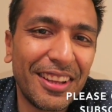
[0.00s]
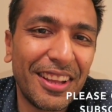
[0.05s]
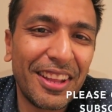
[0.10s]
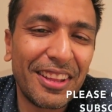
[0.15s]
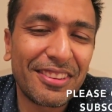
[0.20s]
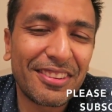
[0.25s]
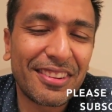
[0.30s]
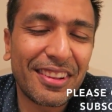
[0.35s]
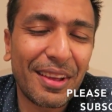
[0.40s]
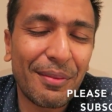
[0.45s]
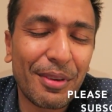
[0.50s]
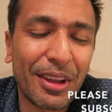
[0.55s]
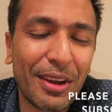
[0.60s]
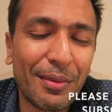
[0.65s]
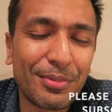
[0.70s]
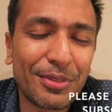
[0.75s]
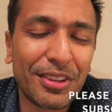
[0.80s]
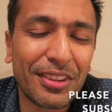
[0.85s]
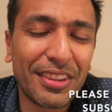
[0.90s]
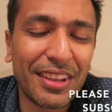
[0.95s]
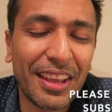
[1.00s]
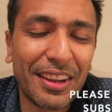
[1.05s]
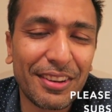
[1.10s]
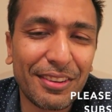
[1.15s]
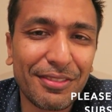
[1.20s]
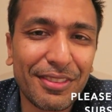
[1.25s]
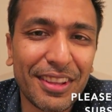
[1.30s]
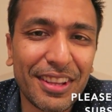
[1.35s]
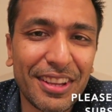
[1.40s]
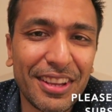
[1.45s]
It's coming up to the
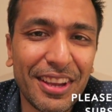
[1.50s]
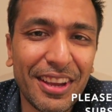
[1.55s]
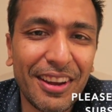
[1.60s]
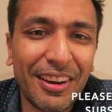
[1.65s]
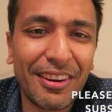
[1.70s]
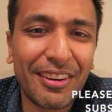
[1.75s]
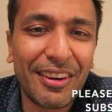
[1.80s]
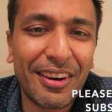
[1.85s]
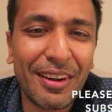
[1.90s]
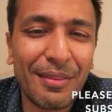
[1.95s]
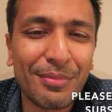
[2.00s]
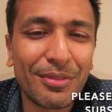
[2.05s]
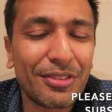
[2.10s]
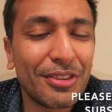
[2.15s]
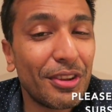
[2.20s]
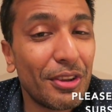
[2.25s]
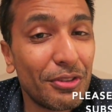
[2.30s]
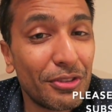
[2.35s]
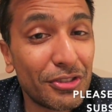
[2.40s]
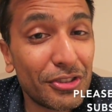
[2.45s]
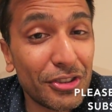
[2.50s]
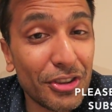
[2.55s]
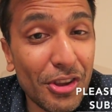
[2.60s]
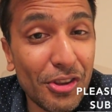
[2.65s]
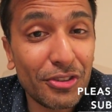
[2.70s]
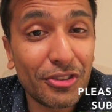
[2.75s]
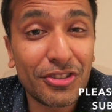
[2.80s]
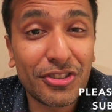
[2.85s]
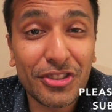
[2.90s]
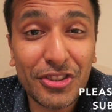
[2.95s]
end of the year. I'm
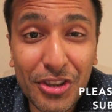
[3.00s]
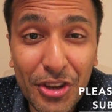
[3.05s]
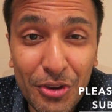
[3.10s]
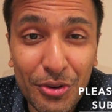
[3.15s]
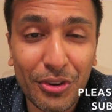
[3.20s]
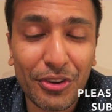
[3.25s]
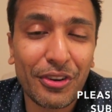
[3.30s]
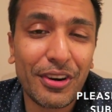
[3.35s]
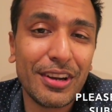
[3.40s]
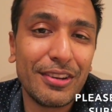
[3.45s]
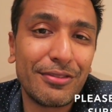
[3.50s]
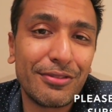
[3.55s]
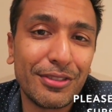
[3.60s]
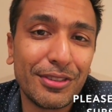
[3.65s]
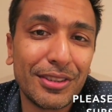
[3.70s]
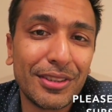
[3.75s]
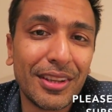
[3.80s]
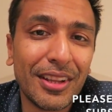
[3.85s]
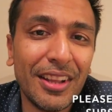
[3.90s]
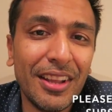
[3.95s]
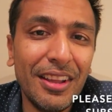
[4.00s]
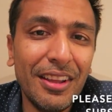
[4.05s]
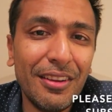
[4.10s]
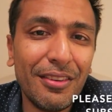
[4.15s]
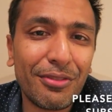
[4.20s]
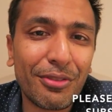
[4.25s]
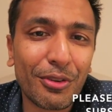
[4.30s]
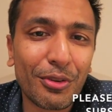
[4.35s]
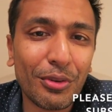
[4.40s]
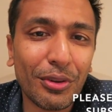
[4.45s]
so grateful
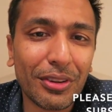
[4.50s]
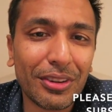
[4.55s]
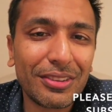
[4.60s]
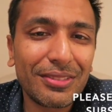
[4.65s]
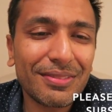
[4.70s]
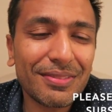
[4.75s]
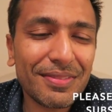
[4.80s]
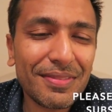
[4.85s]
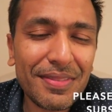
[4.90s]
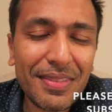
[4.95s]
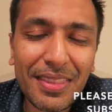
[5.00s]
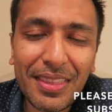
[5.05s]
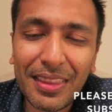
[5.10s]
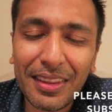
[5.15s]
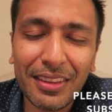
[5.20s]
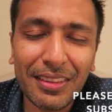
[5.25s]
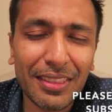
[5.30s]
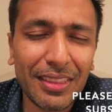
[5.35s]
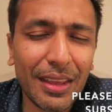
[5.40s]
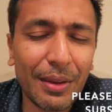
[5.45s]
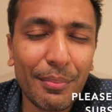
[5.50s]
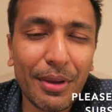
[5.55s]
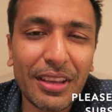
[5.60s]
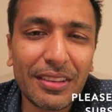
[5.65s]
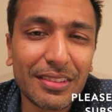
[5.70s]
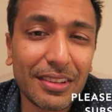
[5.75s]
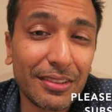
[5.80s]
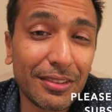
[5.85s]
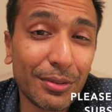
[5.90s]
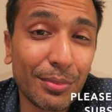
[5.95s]
for all and the
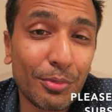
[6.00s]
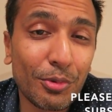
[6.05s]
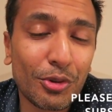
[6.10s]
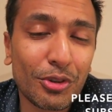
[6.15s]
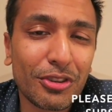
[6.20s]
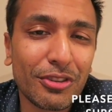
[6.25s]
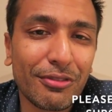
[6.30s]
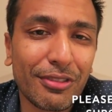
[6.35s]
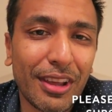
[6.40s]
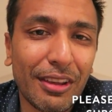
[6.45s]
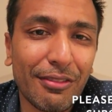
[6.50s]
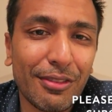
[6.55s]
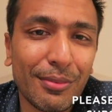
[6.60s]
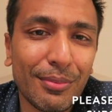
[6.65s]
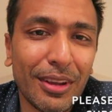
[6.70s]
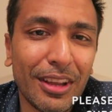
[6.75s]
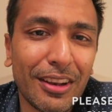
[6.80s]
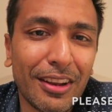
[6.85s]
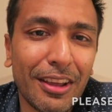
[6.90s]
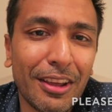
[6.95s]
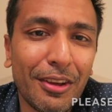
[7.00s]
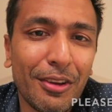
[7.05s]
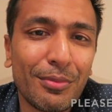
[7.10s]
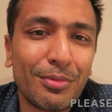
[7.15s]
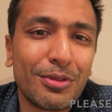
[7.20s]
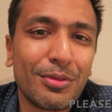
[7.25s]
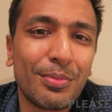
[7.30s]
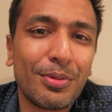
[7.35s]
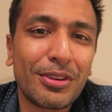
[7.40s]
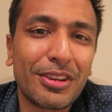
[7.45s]
amazing support you've given me, and I
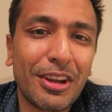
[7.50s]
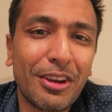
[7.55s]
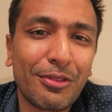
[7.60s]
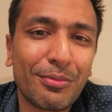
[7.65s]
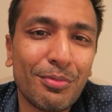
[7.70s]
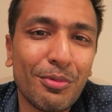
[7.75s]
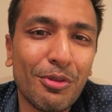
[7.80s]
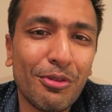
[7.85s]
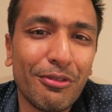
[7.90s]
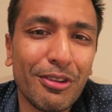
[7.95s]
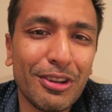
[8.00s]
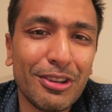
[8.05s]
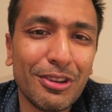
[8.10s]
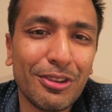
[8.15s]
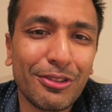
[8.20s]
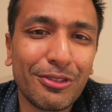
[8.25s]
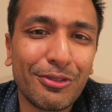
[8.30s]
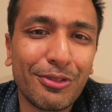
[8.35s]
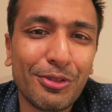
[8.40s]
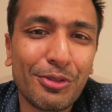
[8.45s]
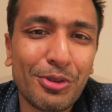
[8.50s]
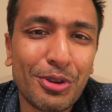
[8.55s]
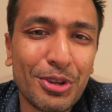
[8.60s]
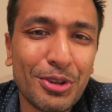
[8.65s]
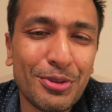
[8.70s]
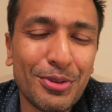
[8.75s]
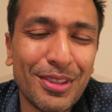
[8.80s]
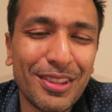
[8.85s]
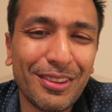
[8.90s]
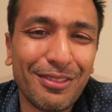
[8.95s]
hope to put out more videos for
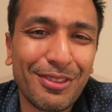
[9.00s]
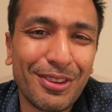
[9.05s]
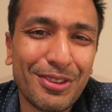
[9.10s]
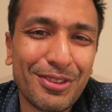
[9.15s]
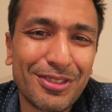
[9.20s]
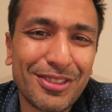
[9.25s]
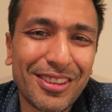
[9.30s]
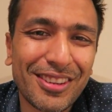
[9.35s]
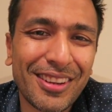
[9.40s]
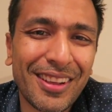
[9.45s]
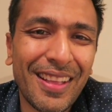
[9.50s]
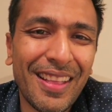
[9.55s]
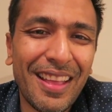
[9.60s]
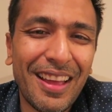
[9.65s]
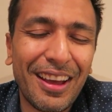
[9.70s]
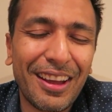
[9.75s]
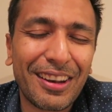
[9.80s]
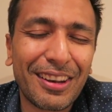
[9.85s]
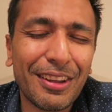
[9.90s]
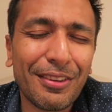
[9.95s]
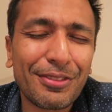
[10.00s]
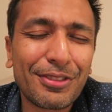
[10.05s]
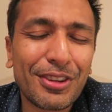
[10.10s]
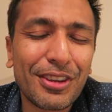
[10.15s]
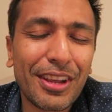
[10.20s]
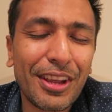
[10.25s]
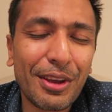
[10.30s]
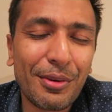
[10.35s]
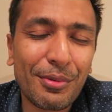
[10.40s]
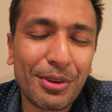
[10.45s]
you in the future. I'd love
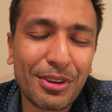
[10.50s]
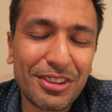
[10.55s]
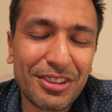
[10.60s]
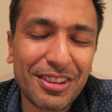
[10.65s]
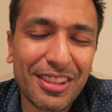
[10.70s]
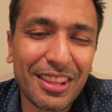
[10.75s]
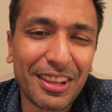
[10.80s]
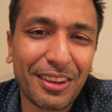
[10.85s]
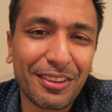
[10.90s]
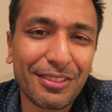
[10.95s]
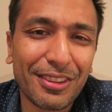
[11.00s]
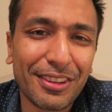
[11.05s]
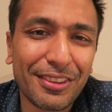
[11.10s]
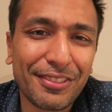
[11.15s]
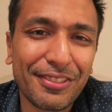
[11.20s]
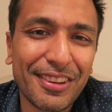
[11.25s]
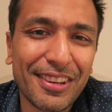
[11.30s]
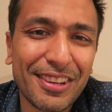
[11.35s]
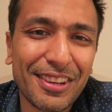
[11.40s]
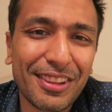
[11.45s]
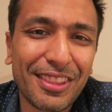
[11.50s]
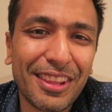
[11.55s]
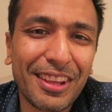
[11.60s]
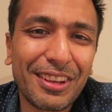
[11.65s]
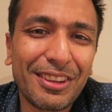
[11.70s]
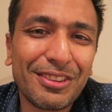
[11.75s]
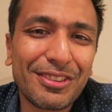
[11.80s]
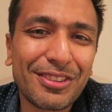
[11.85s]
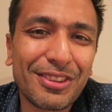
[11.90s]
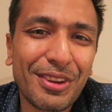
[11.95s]
to hear what you think of this video.
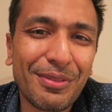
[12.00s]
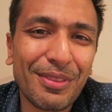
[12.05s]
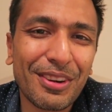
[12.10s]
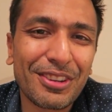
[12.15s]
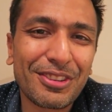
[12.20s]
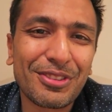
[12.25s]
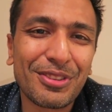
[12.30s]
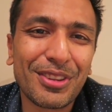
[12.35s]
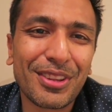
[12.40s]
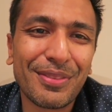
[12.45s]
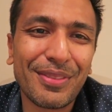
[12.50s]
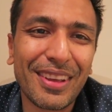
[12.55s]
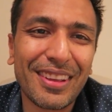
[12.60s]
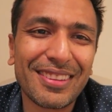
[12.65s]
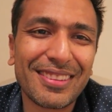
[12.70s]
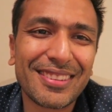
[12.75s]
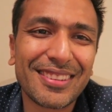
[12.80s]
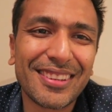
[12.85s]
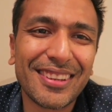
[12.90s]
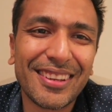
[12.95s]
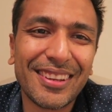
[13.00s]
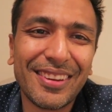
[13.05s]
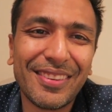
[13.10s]
Thank you so much. All the best.